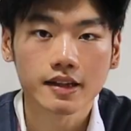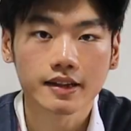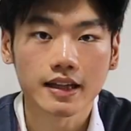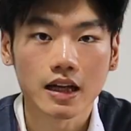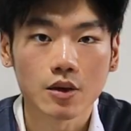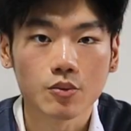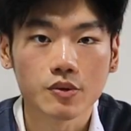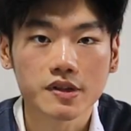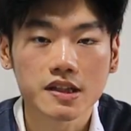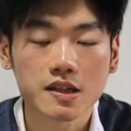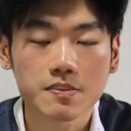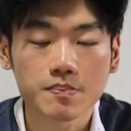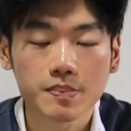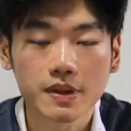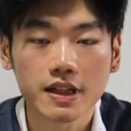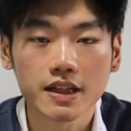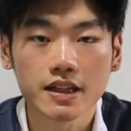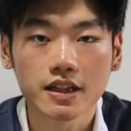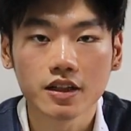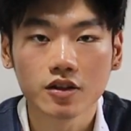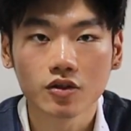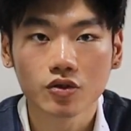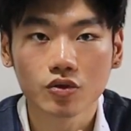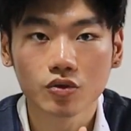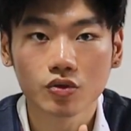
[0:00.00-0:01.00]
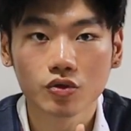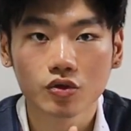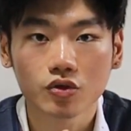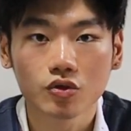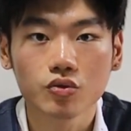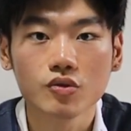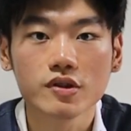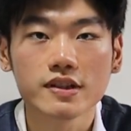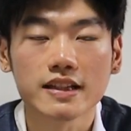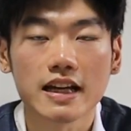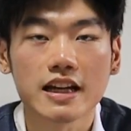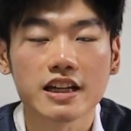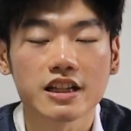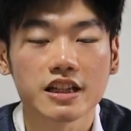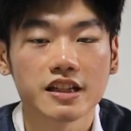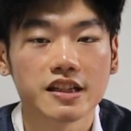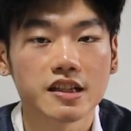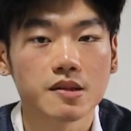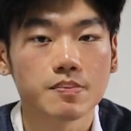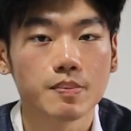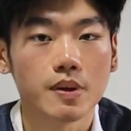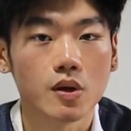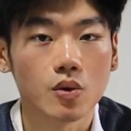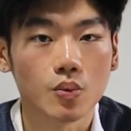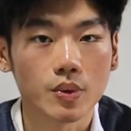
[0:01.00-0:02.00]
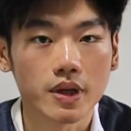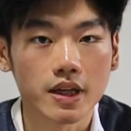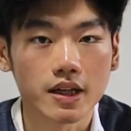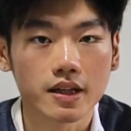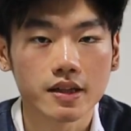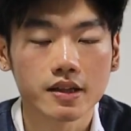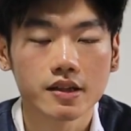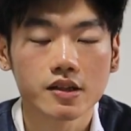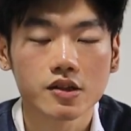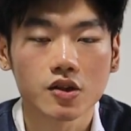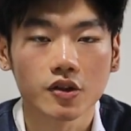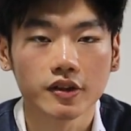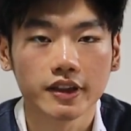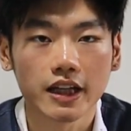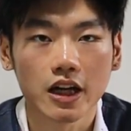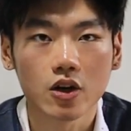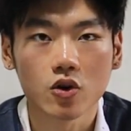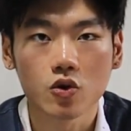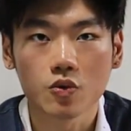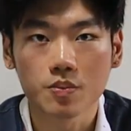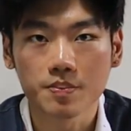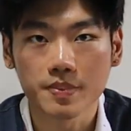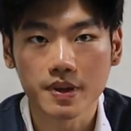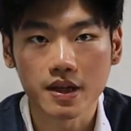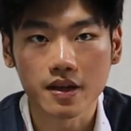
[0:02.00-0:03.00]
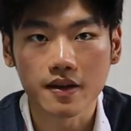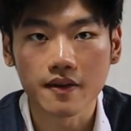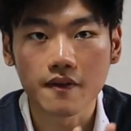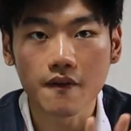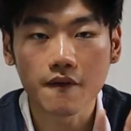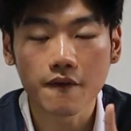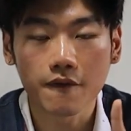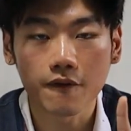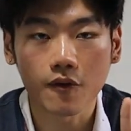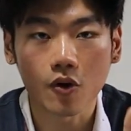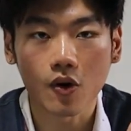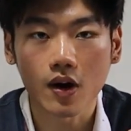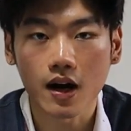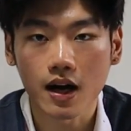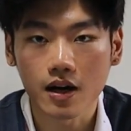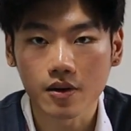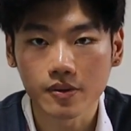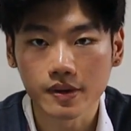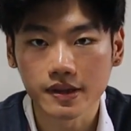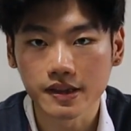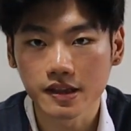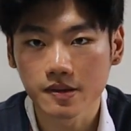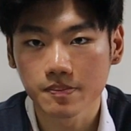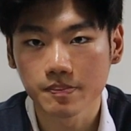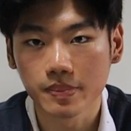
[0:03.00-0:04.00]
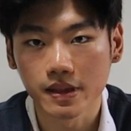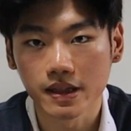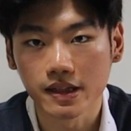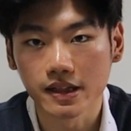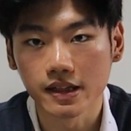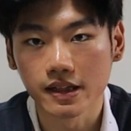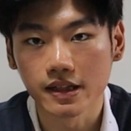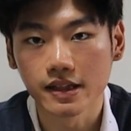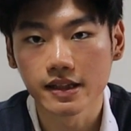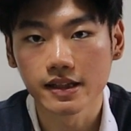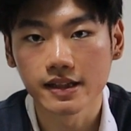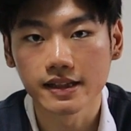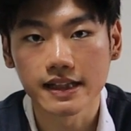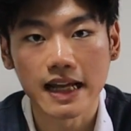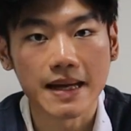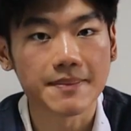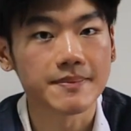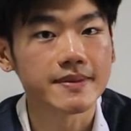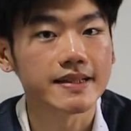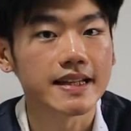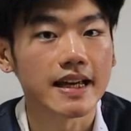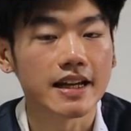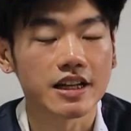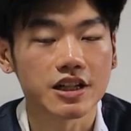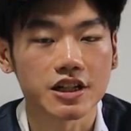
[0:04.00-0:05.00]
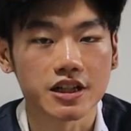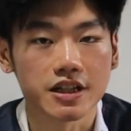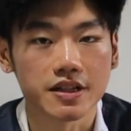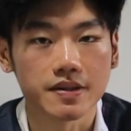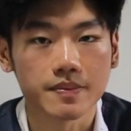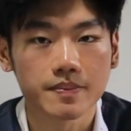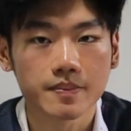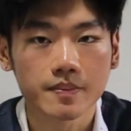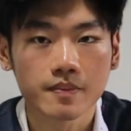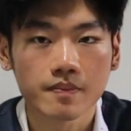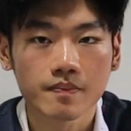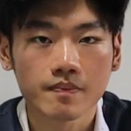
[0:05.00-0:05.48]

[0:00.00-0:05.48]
that were split into 2 sessions per week. So that would be 4 hours per lab session.